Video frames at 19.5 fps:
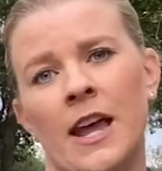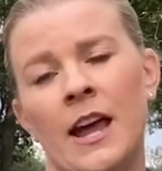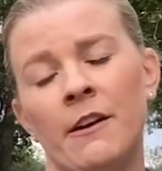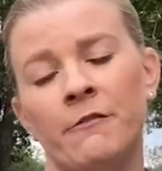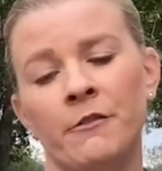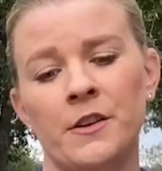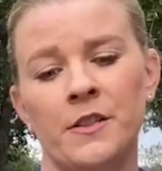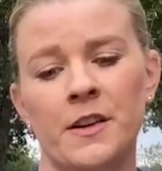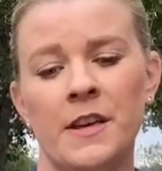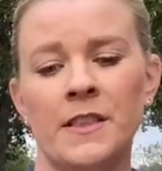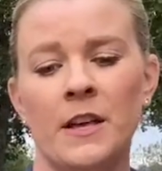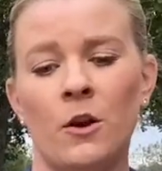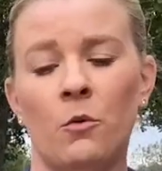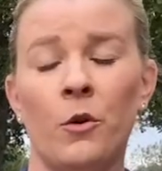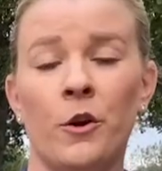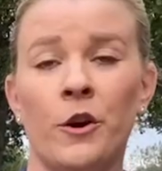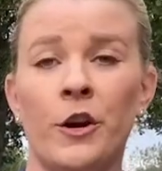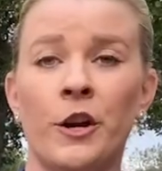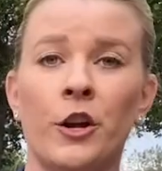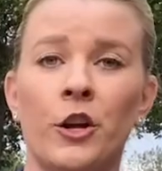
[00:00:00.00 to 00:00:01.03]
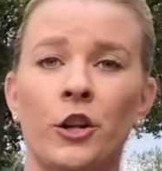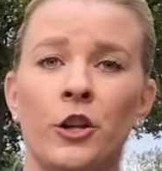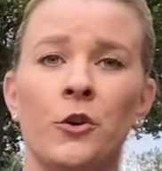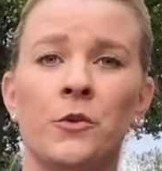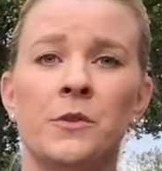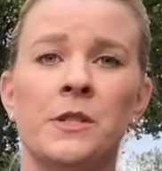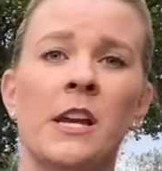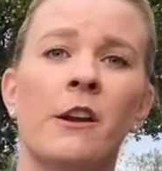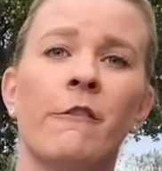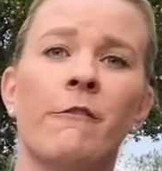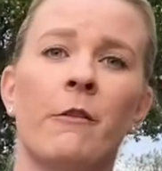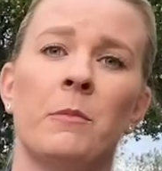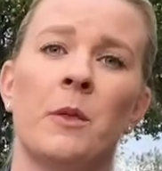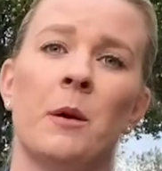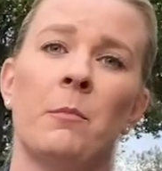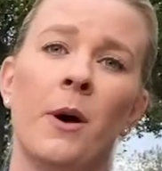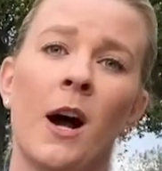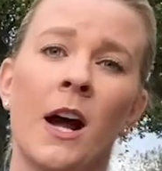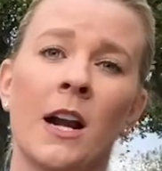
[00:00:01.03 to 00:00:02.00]
everything that we're enclosing from
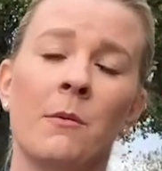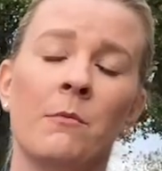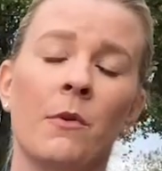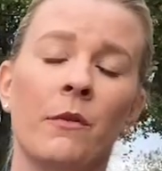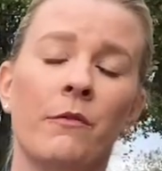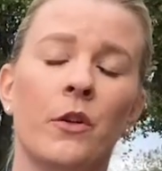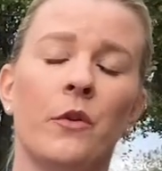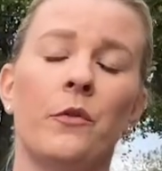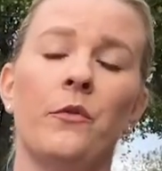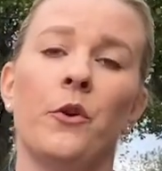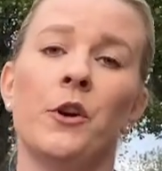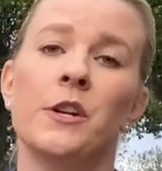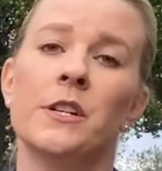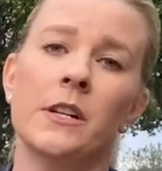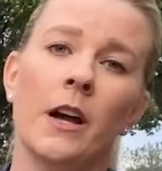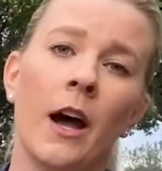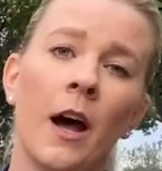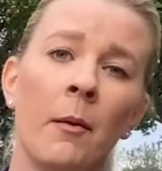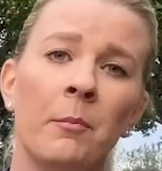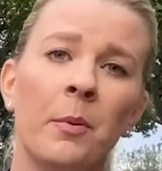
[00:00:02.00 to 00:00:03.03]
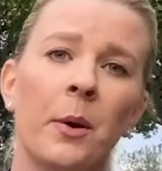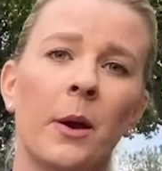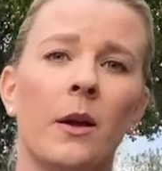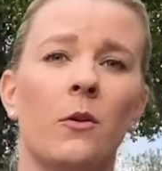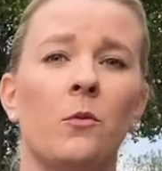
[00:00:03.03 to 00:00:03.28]
the bottom of the foot up,